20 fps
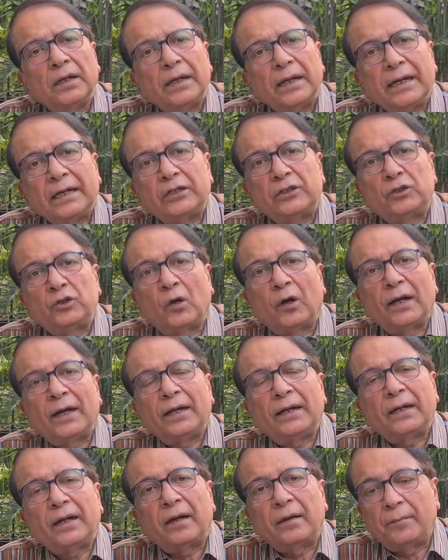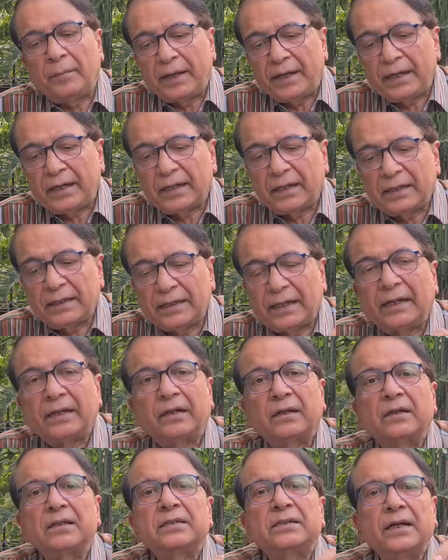It joined American
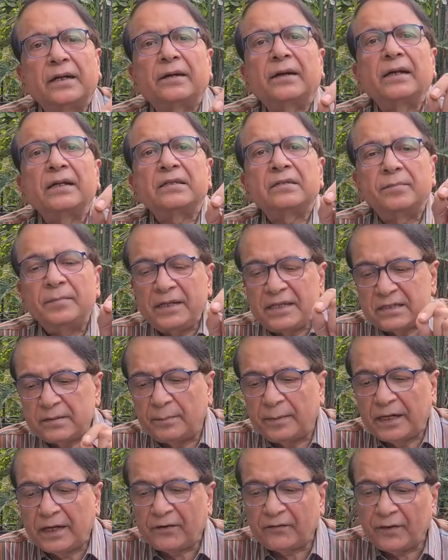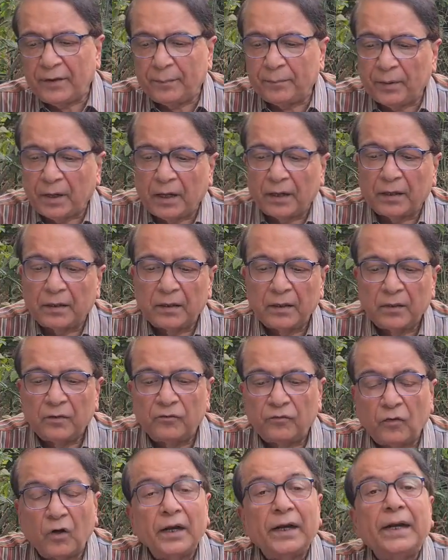deterrence. Deterrence means military power
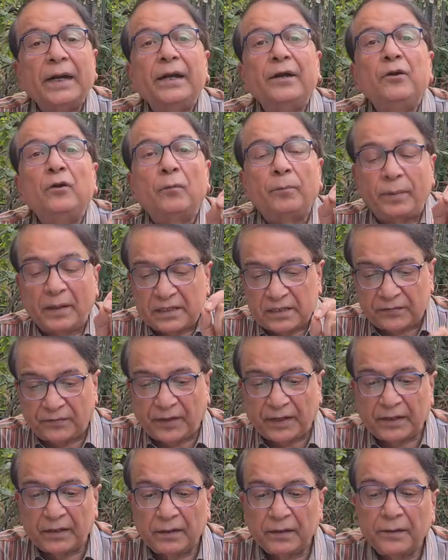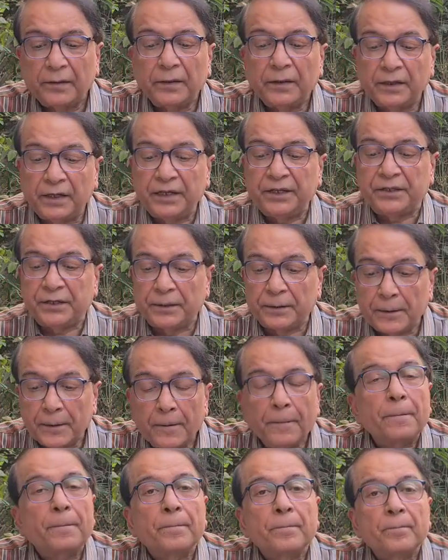for Indo Pacific region.
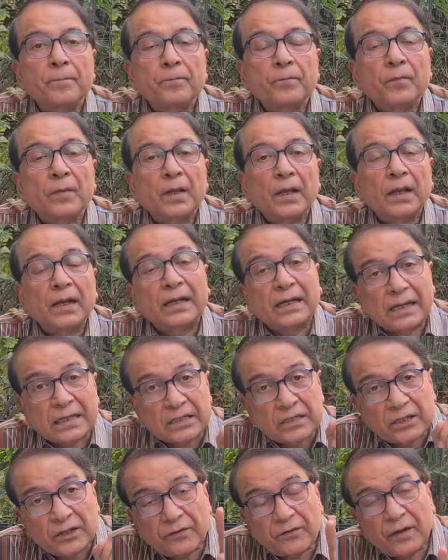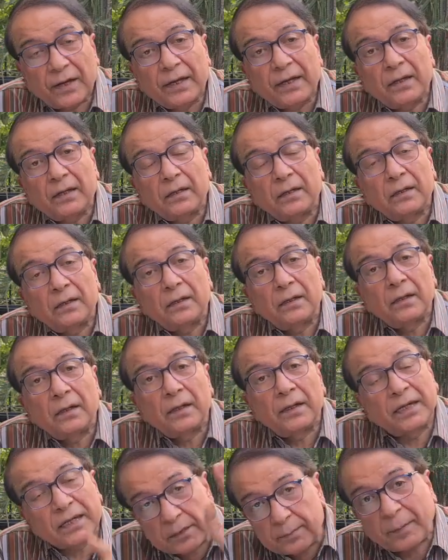Considering,
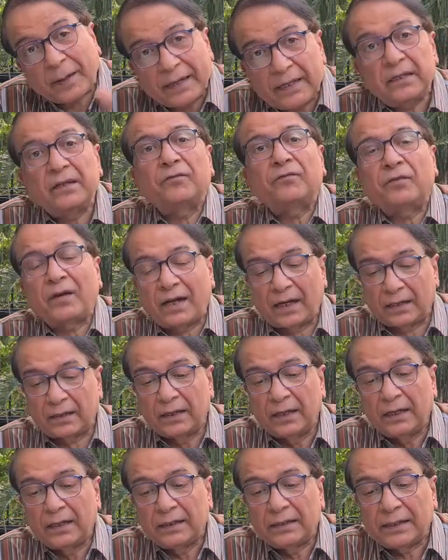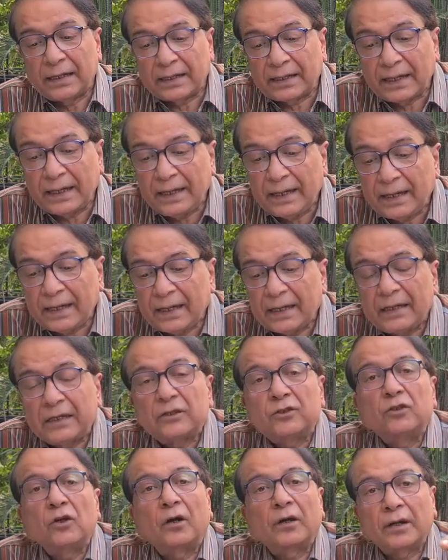despite the fact that India
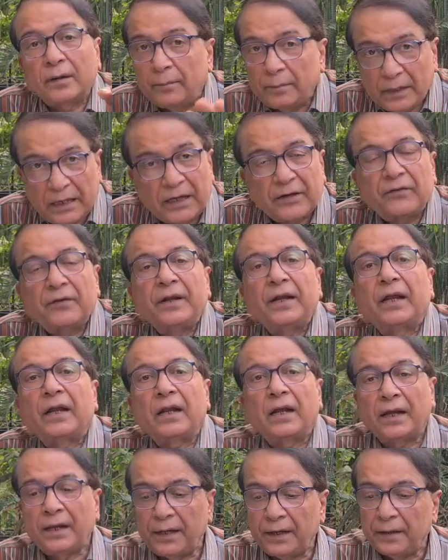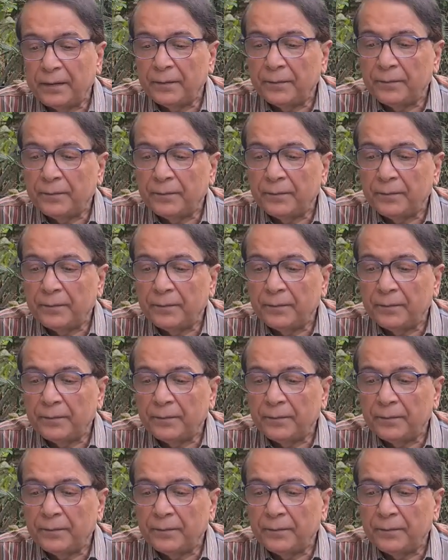is not a military ally,